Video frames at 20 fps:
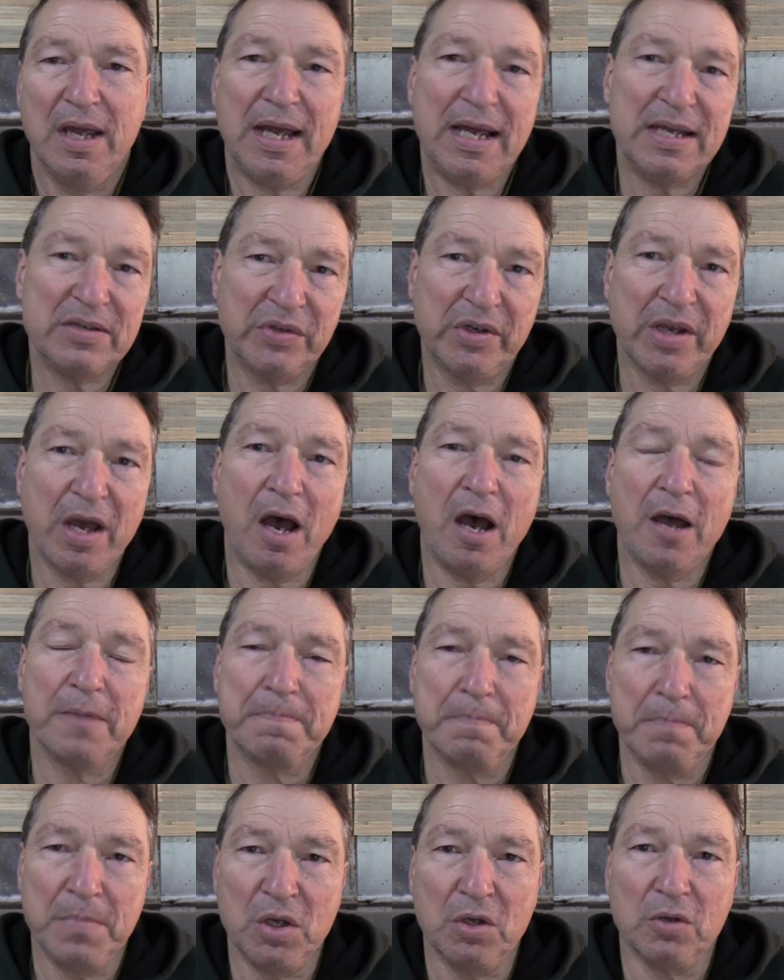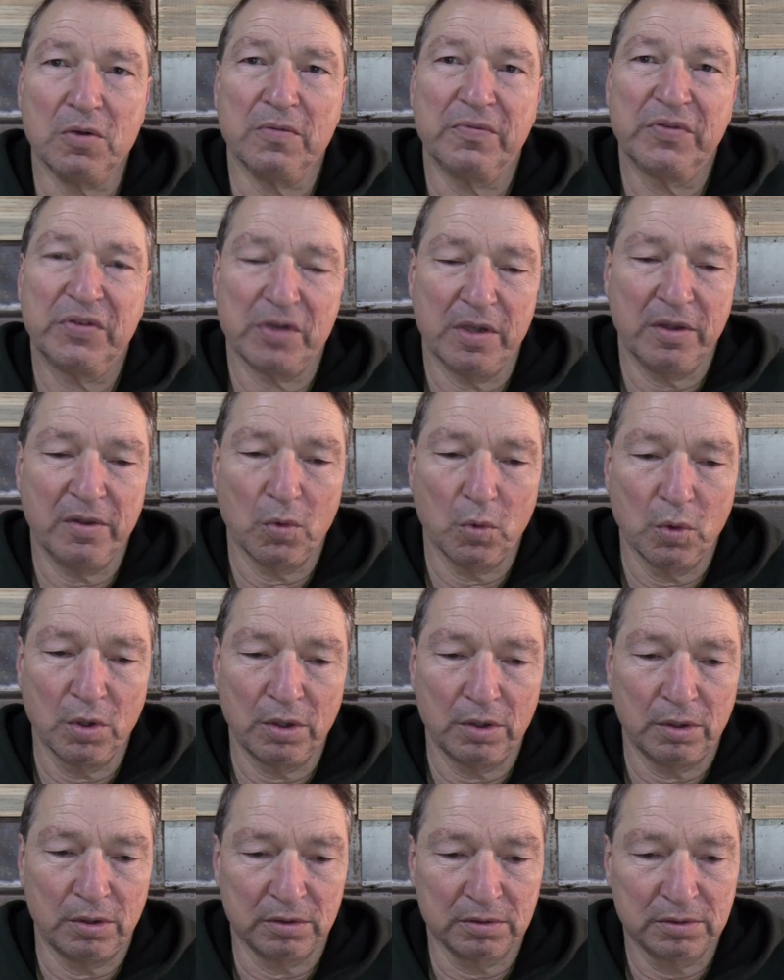as God moves in the
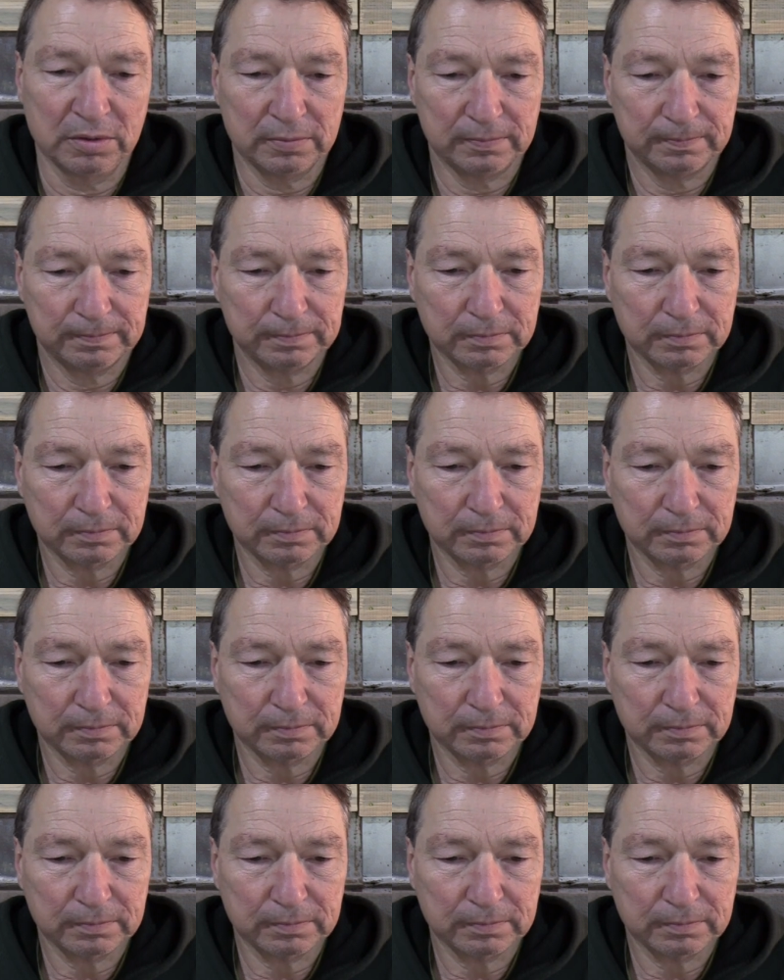world.